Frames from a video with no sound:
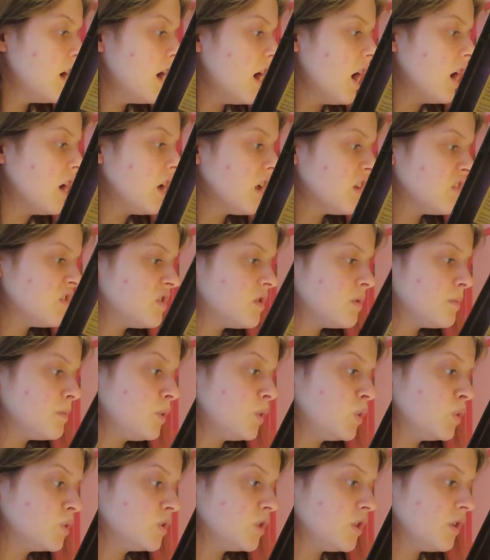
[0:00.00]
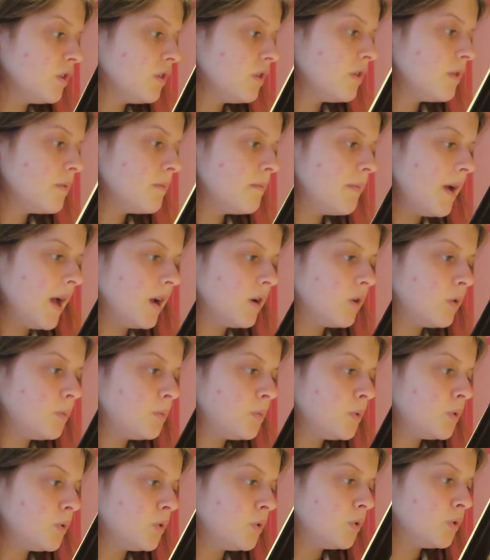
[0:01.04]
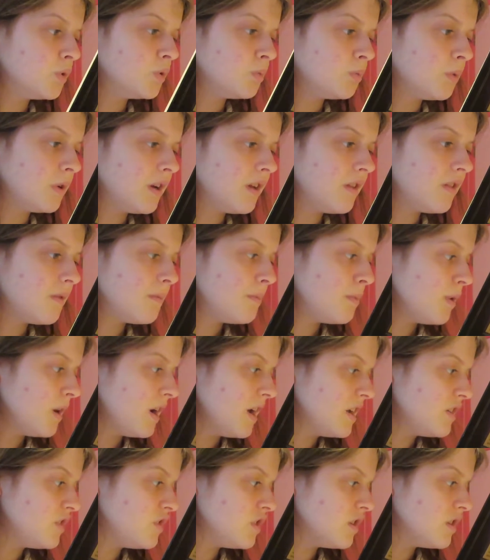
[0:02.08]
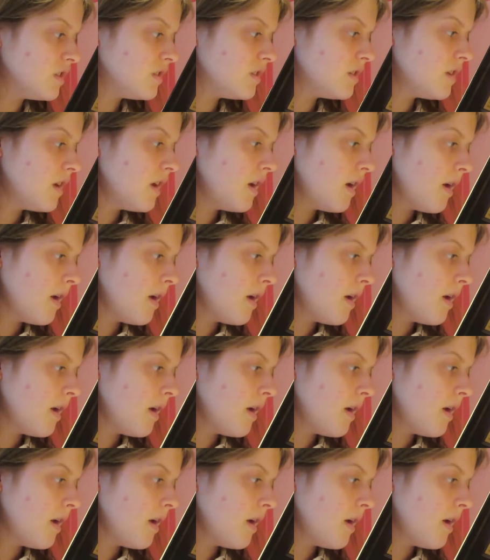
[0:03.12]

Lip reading: against a boulder. Mangle pulled one of the branches